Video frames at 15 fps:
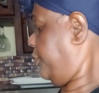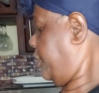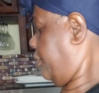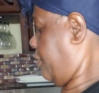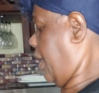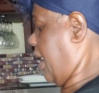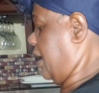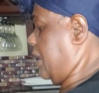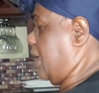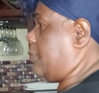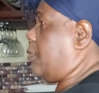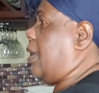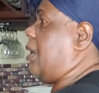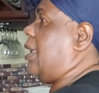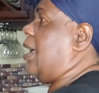right? That
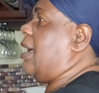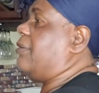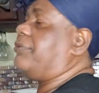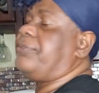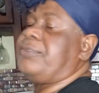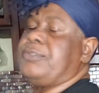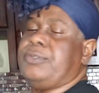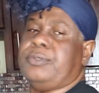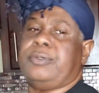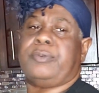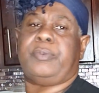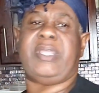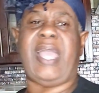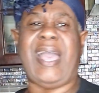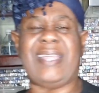one have to.
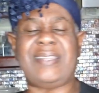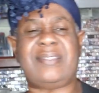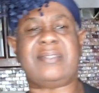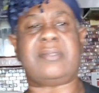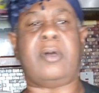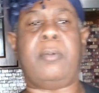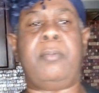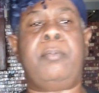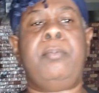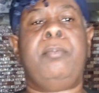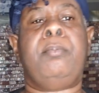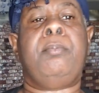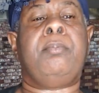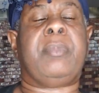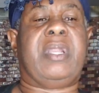We had some,
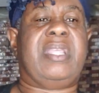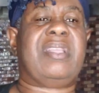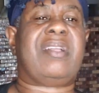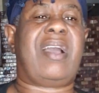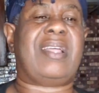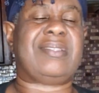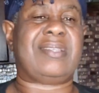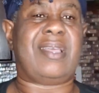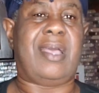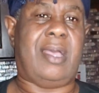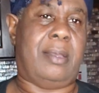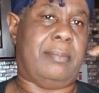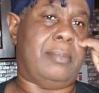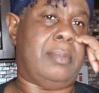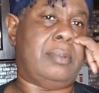but it got
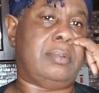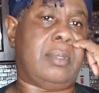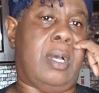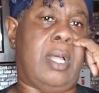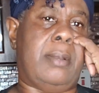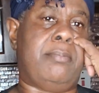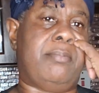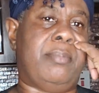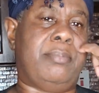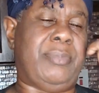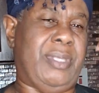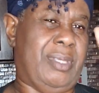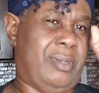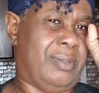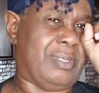all,
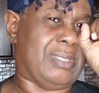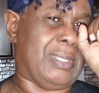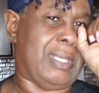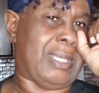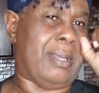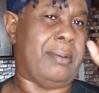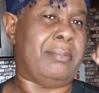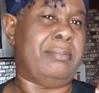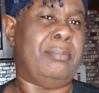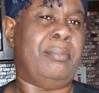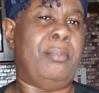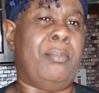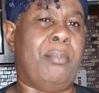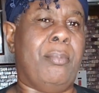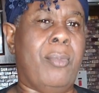you know, sort of
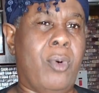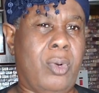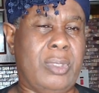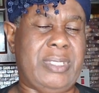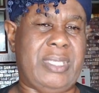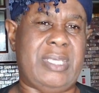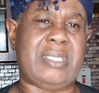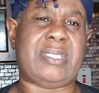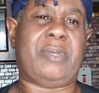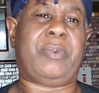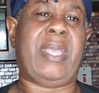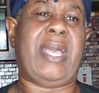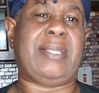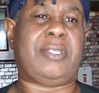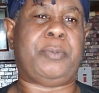moldy, so we
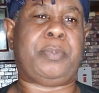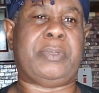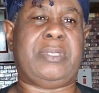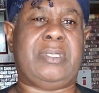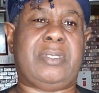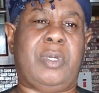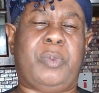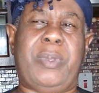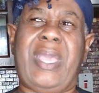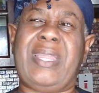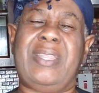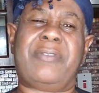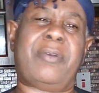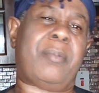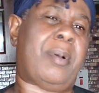had to put it out. We had
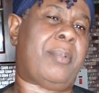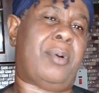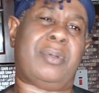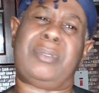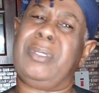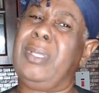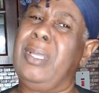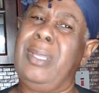it from about